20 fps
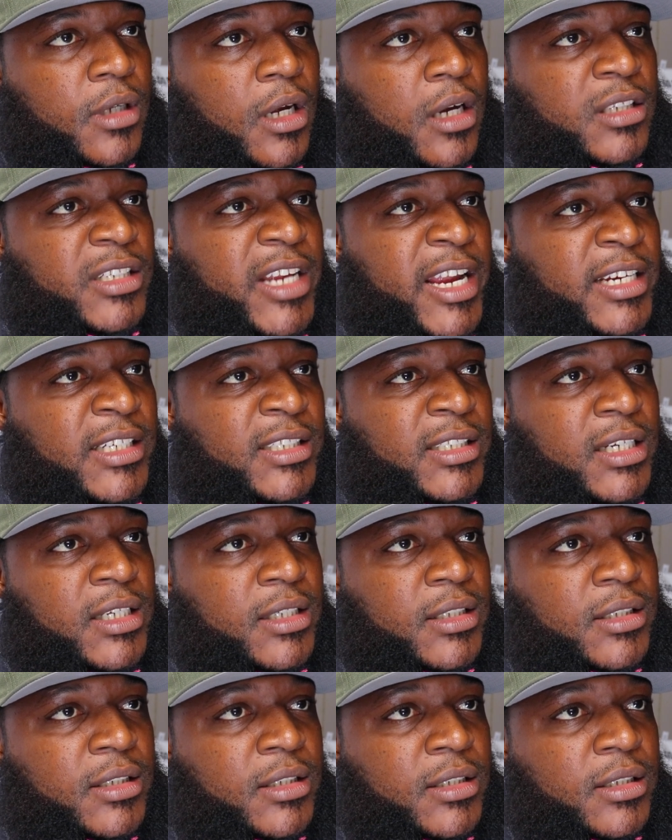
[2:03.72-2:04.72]
I was
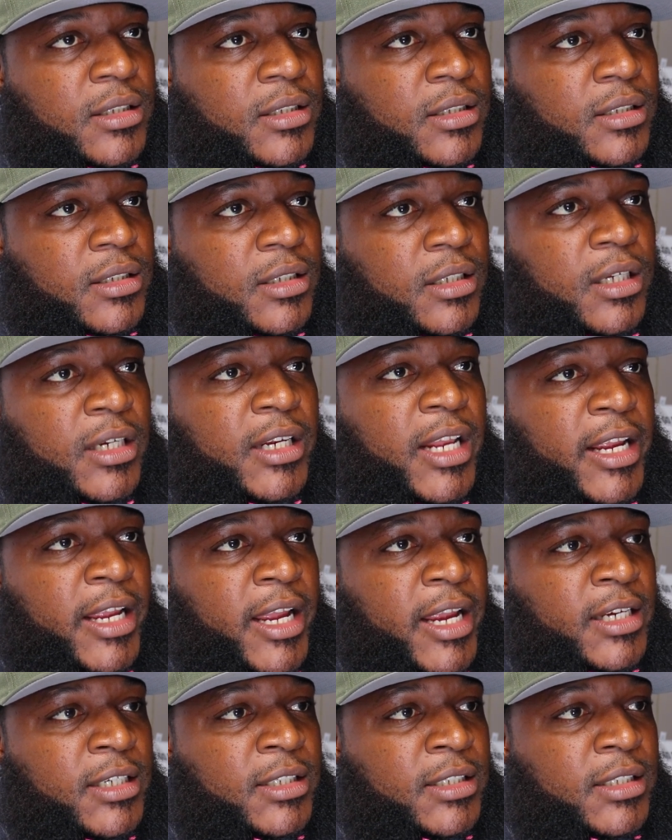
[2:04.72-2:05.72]
86. Looked like
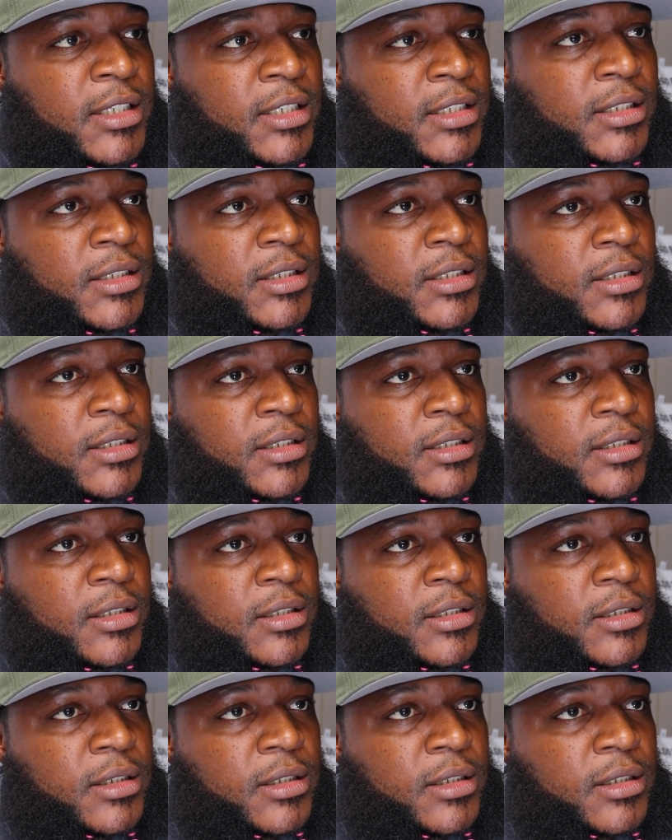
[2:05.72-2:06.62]
86.